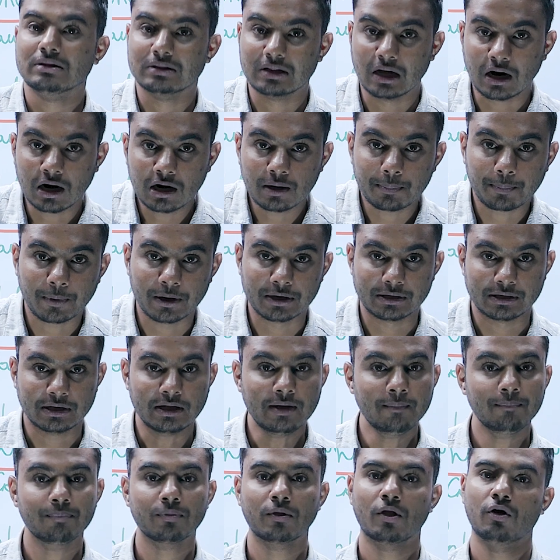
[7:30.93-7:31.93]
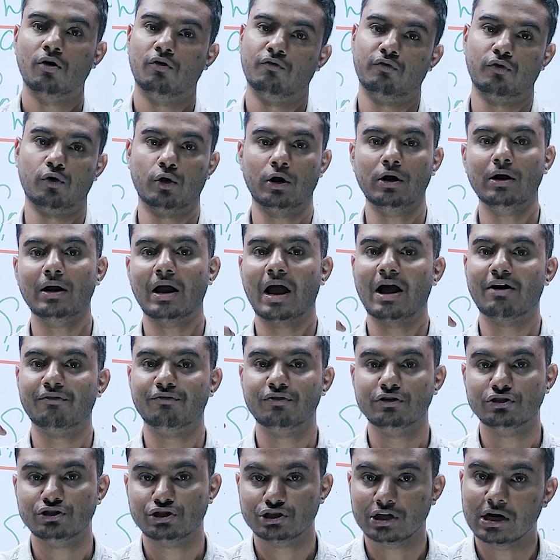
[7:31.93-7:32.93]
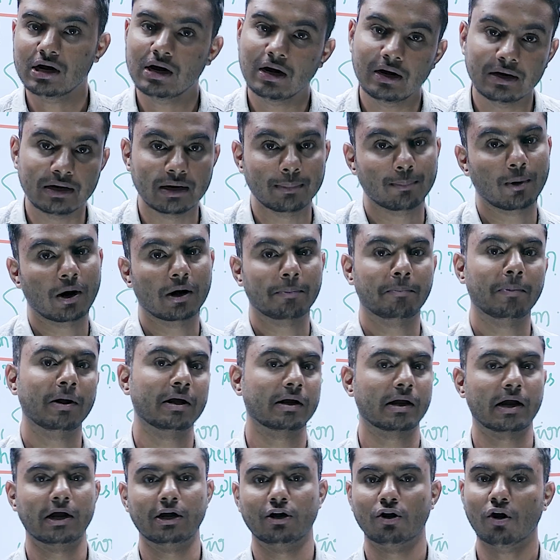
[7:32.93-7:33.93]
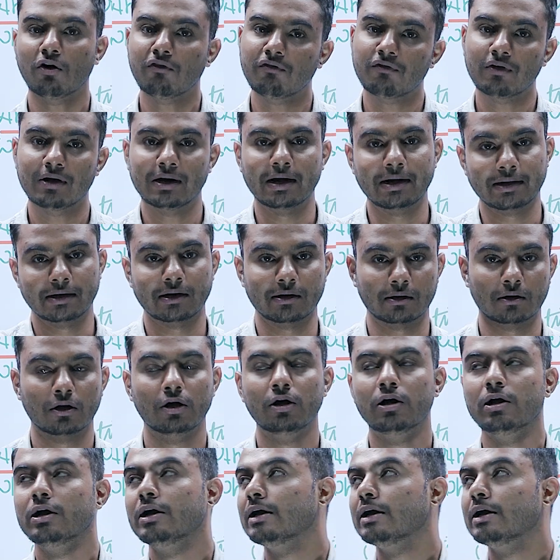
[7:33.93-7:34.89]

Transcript: third party for an official department kind of letter.